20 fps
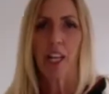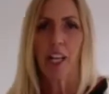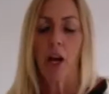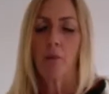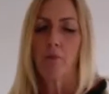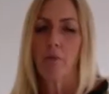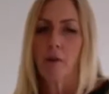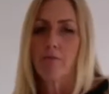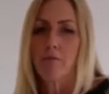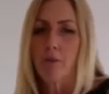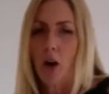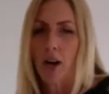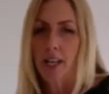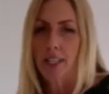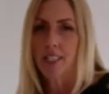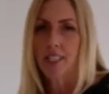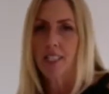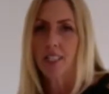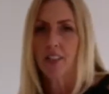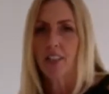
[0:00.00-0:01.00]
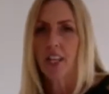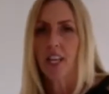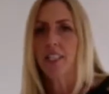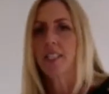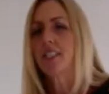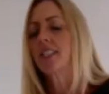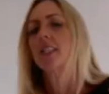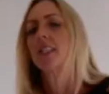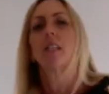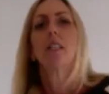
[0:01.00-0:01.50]
an open mind to
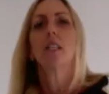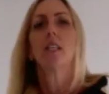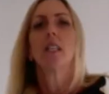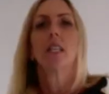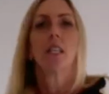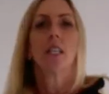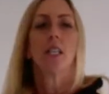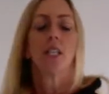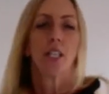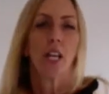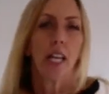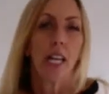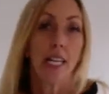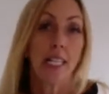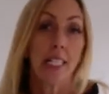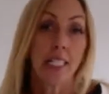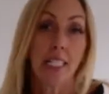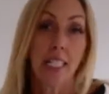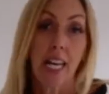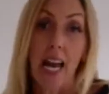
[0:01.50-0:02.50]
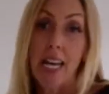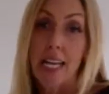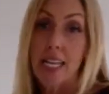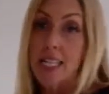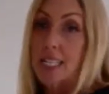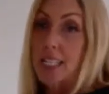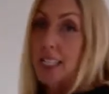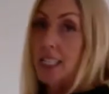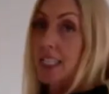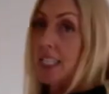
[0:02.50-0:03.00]
this. So let's
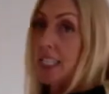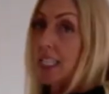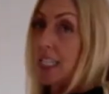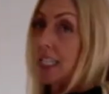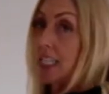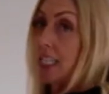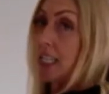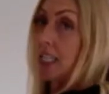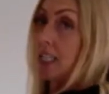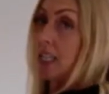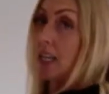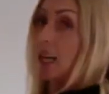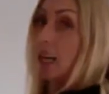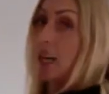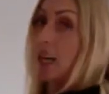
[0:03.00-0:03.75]
take the